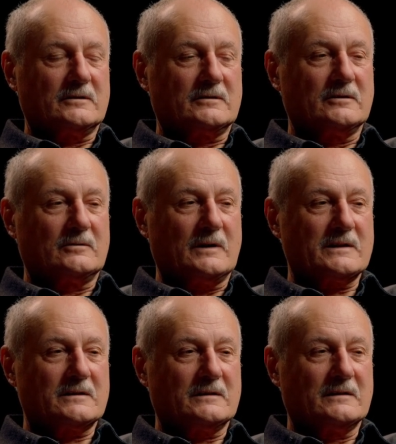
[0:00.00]
It's a good
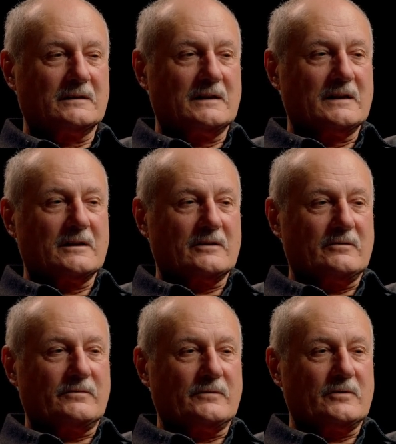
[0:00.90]
question.
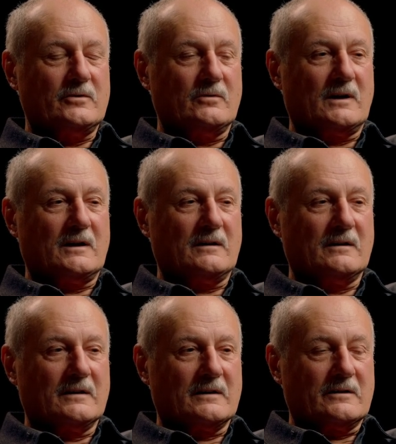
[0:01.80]
You've, you are
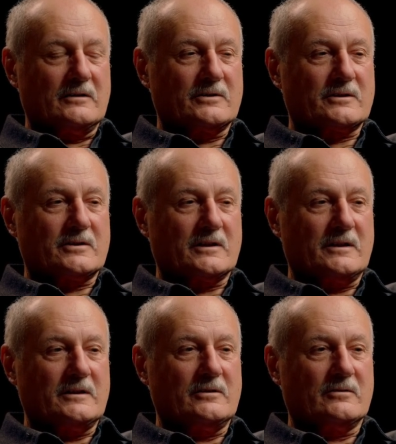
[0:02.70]

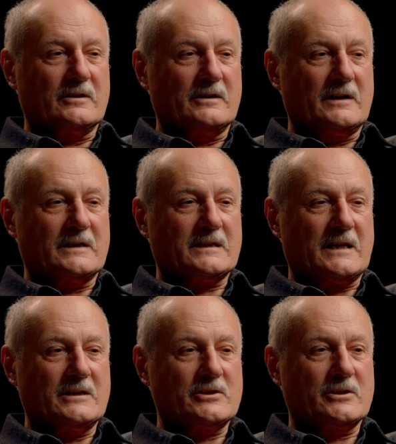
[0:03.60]
turning your
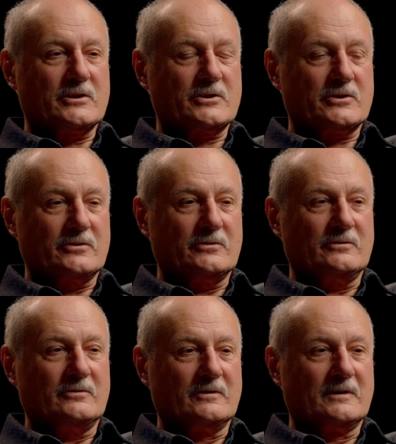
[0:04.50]
attention
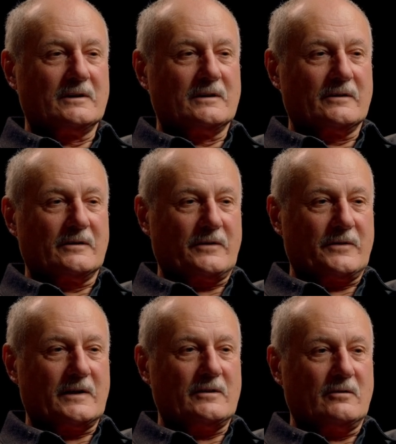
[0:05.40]
to the
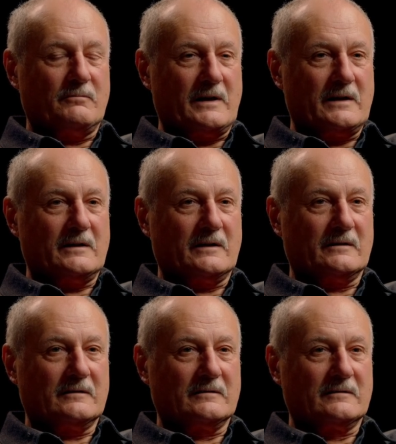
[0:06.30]
thing you're making.